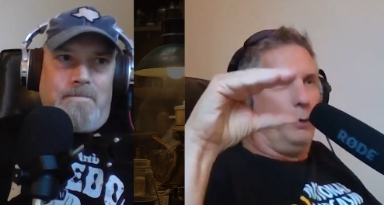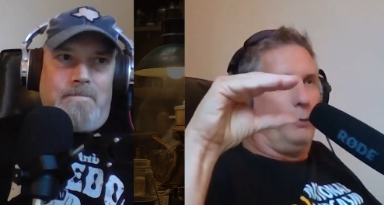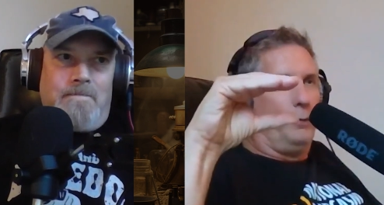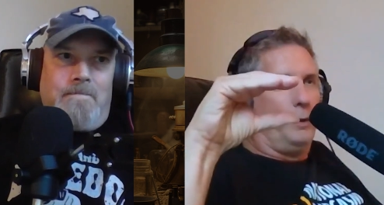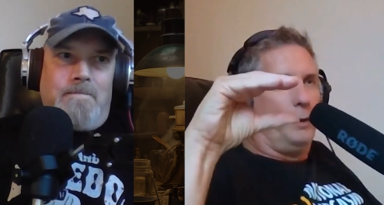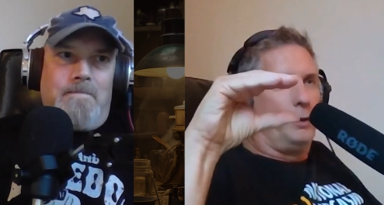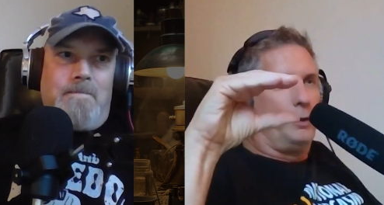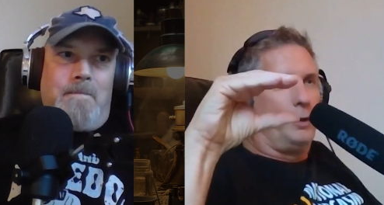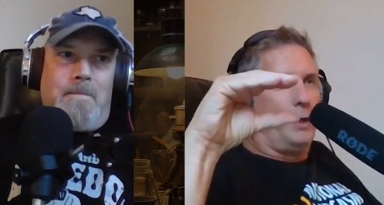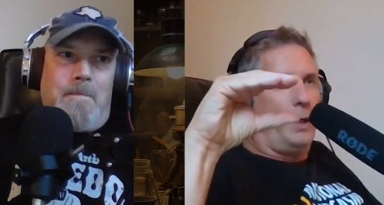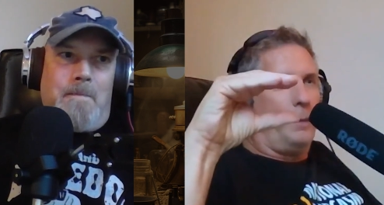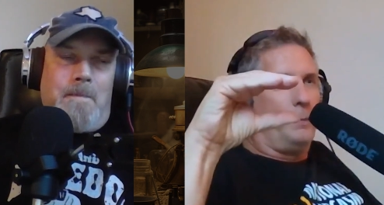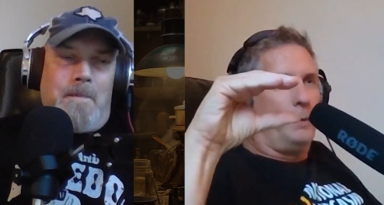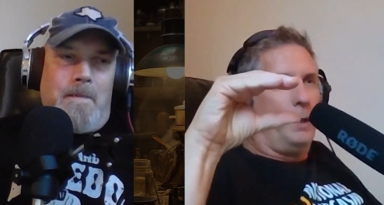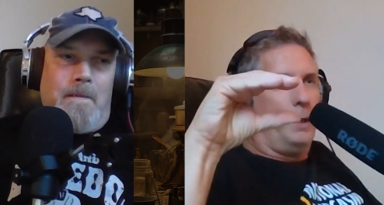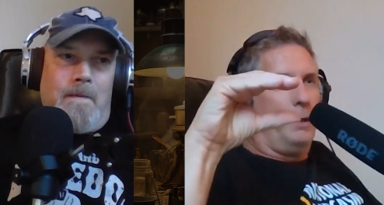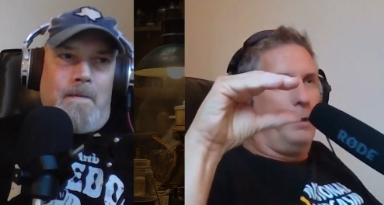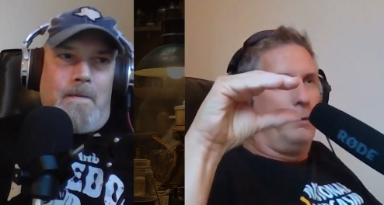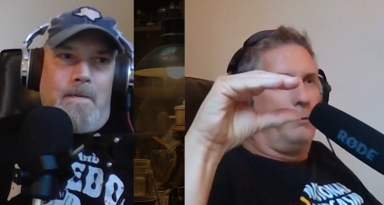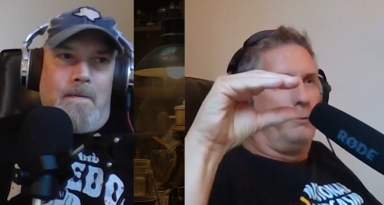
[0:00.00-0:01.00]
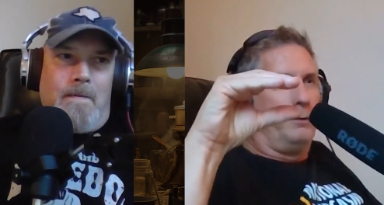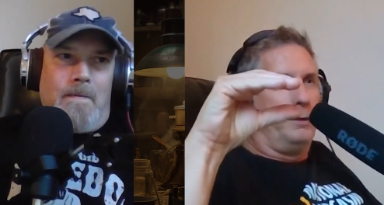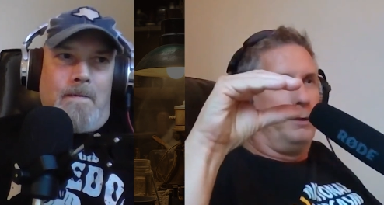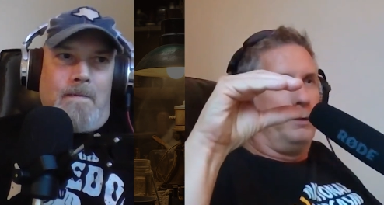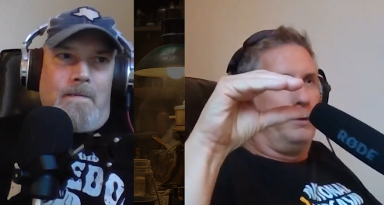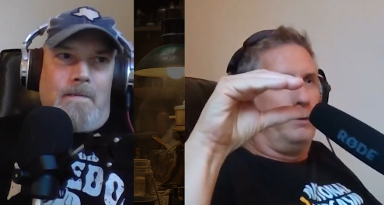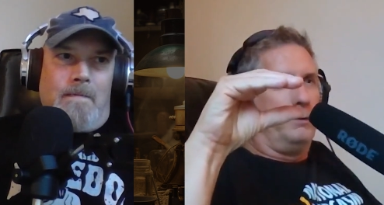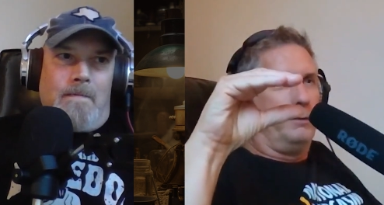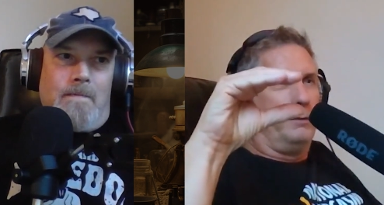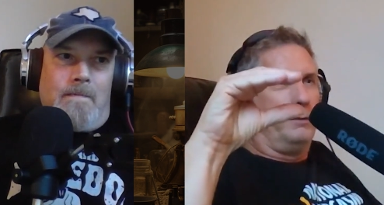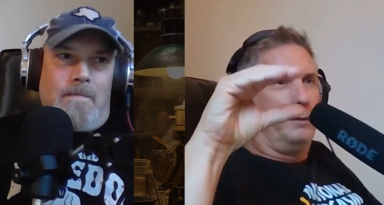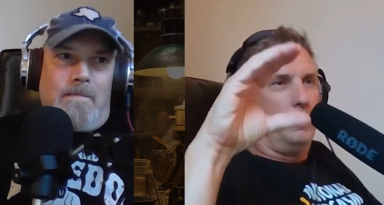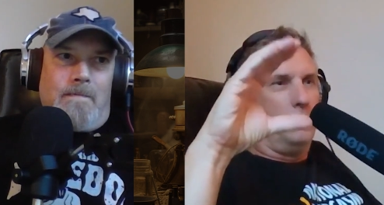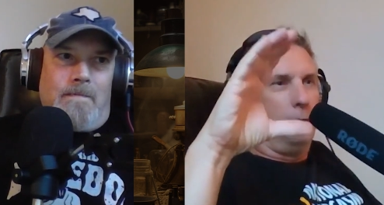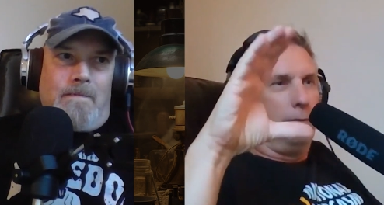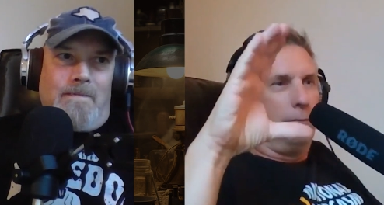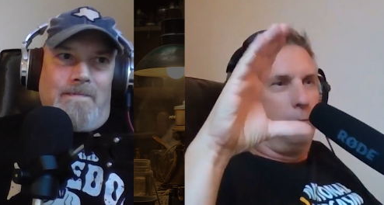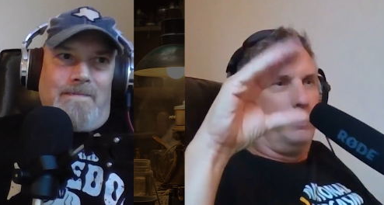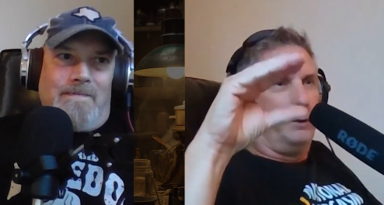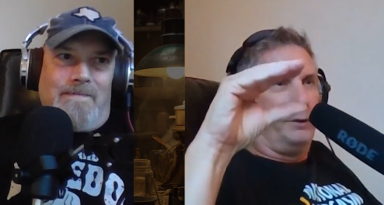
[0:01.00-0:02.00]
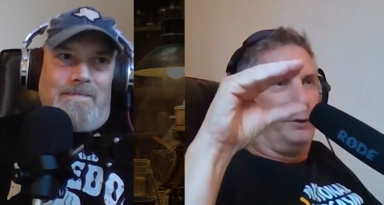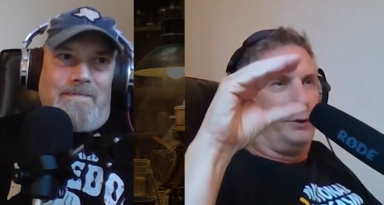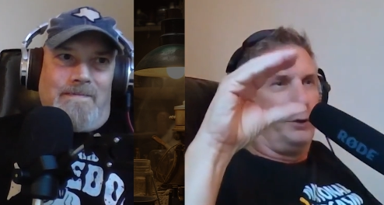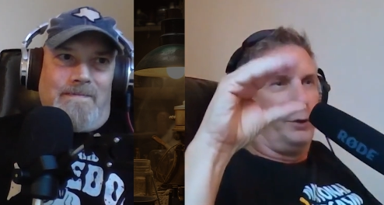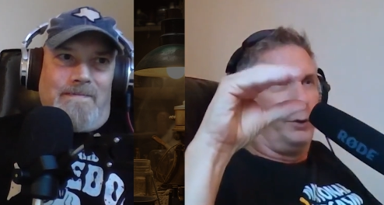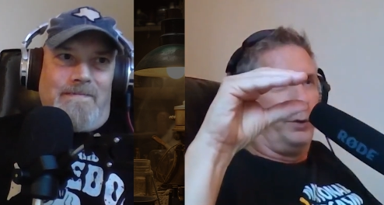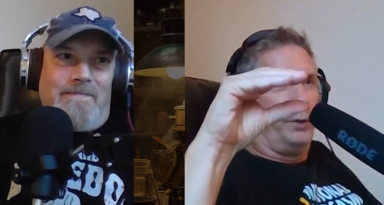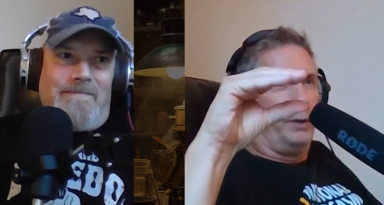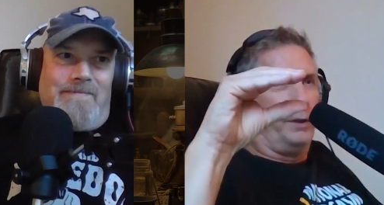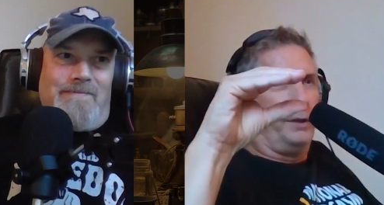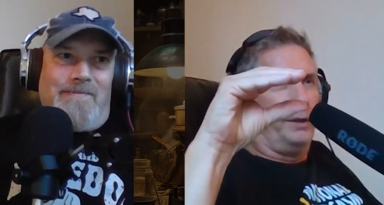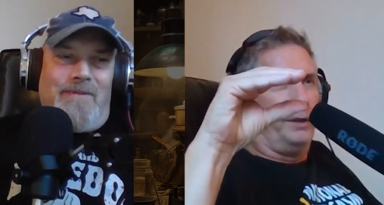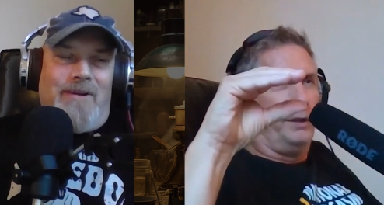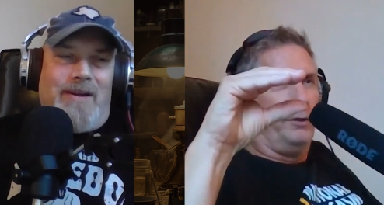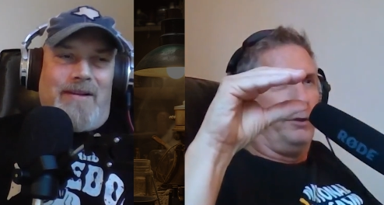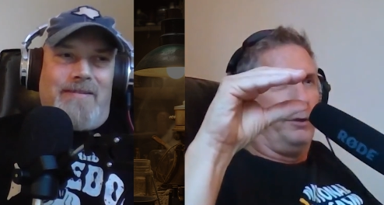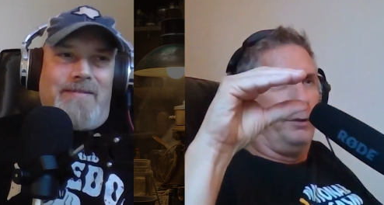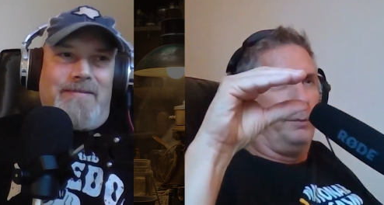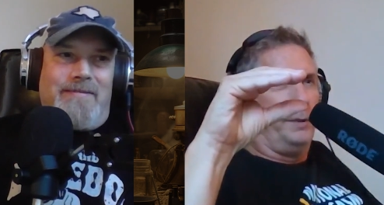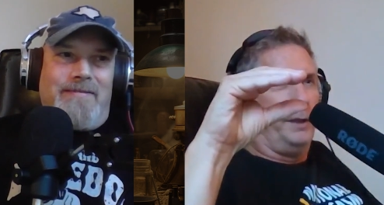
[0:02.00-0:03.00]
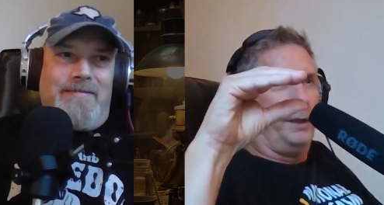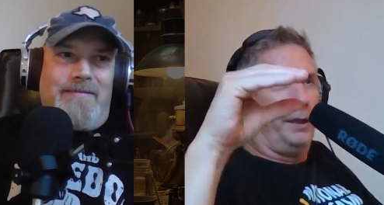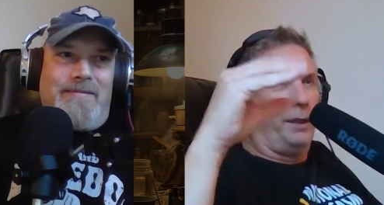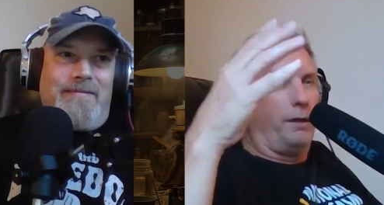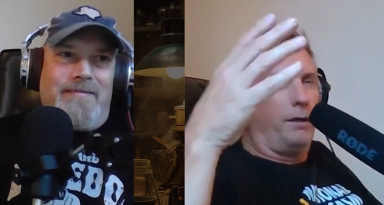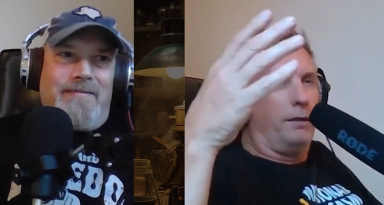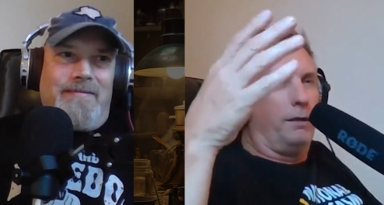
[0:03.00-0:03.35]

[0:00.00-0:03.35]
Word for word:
Speaker 1: roof that's chopped down, real uh, real short. You right. know what I mean? They